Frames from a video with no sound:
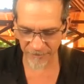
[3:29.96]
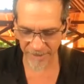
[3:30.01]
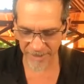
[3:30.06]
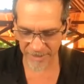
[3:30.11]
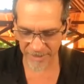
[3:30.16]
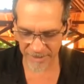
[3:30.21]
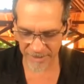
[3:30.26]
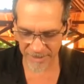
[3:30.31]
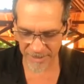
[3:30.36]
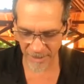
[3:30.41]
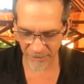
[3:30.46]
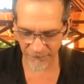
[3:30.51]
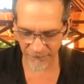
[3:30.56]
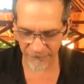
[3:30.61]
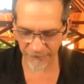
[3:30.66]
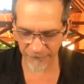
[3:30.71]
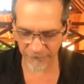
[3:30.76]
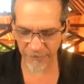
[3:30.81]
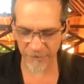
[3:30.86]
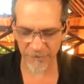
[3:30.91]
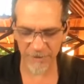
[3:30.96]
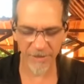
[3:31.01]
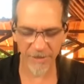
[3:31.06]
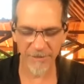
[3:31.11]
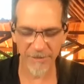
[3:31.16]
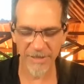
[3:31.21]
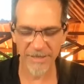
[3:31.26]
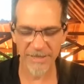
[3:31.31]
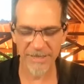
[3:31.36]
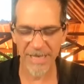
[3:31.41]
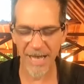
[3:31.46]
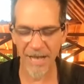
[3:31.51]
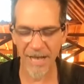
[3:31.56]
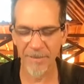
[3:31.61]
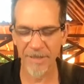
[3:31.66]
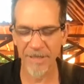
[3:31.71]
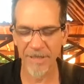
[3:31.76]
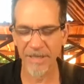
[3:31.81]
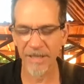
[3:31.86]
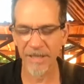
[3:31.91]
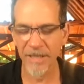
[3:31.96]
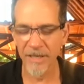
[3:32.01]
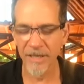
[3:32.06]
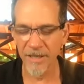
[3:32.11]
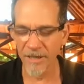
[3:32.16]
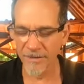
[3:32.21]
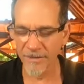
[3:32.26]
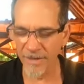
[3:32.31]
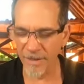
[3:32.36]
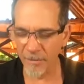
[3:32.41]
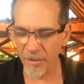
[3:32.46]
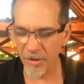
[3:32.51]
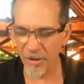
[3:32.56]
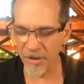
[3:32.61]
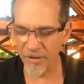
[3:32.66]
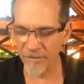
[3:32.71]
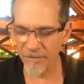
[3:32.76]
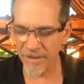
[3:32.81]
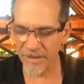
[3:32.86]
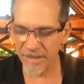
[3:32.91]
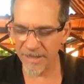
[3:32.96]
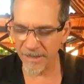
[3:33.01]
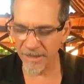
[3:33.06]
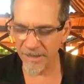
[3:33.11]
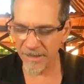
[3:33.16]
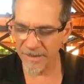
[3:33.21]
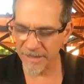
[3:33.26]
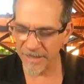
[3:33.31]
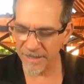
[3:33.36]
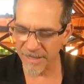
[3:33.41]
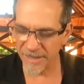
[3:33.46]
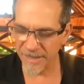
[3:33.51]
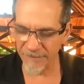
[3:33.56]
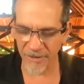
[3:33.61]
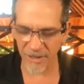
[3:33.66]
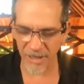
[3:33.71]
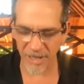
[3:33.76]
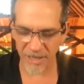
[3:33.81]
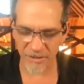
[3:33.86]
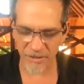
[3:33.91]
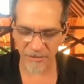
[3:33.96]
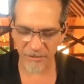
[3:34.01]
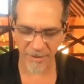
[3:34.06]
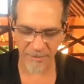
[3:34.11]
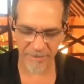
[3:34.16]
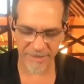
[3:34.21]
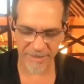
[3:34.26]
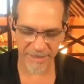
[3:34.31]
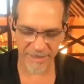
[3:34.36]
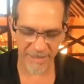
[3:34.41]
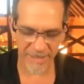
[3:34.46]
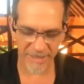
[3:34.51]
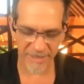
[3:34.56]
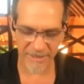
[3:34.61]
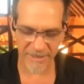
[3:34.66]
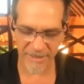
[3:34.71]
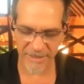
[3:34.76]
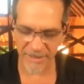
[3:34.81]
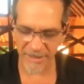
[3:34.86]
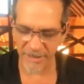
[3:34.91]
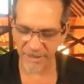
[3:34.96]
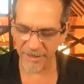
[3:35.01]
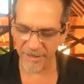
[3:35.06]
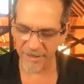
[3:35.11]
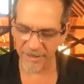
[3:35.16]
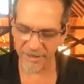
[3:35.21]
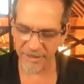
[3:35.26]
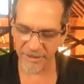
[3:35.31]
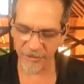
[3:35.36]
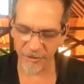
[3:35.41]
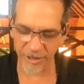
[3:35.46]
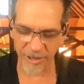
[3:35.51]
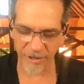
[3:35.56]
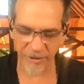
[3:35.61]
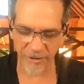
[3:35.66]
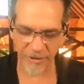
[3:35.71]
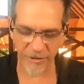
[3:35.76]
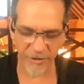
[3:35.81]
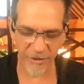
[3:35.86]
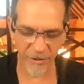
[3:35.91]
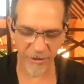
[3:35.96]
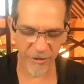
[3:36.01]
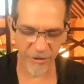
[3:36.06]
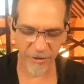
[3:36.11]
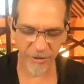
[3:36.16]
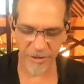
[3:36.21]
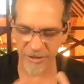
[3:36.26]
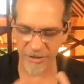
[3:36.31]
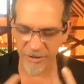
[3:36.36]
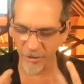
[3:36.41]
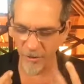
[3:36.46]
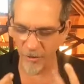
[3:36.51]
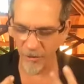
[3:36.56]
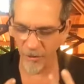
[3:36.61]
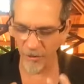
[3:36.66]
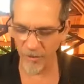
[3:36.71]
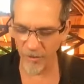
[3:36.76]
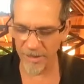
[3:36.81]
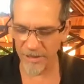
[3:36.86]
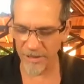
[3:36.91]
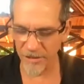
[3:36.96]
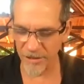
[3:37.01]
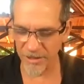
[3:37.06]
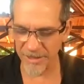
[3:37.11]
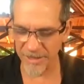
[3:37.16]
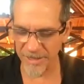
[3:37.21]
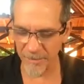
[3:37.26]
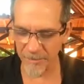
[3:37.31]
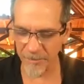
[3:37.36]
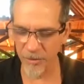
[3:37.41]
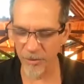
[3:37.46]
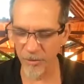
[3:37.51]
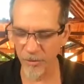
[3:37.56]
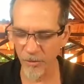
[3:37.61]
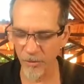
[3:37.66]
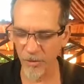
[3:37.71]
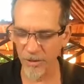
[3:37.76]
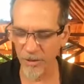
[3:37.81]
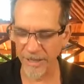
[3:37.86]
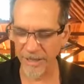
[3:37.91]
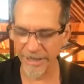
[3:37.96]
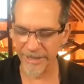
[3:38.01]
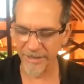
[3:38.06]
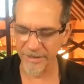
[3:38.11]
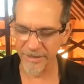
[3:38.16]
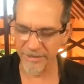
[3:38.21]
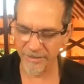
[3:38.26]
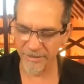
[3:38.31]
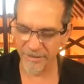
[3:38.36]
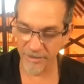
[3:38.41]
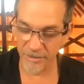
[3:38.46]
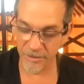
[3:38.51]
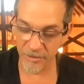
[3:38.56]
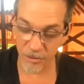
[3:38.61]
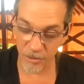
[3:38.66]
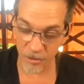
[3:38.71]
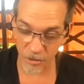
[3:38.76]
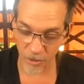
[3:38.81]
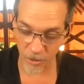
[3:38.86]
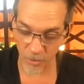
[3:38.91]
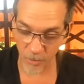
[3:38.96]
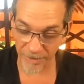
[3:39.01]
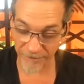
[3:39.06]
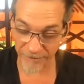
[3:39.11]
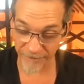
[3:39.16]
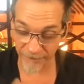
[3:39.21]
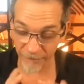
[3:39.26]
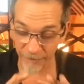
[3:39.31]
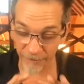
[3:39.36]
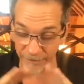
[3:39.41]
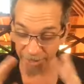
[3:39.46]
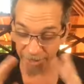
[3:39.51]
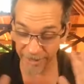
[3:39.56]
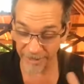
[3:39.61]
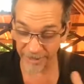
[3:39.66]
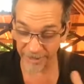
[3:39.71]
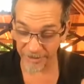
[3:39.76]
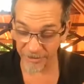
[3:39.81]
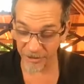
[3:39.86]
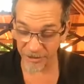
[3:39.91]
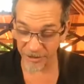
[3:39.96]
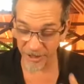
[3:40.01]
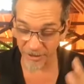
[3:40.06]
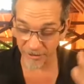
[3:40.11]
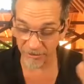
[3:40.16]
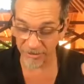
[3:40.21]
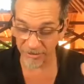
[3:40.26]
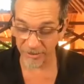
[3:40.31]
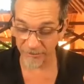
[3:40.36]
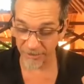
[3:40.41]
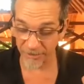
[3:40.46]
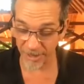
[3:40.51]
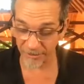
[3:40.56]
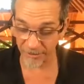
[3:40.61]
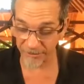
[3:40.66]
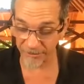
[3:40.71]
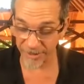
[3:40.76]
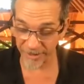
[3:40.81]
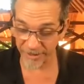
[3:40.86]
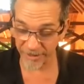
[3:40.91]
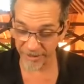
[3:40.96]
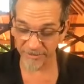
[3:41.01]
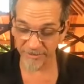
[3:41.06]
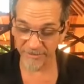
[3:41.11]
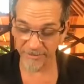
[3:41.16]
myself where nothing is happening. That part of ourselves has never gotten traumatized, triggered, hurt. It's always just that pure light. Sure, we've created shells around it,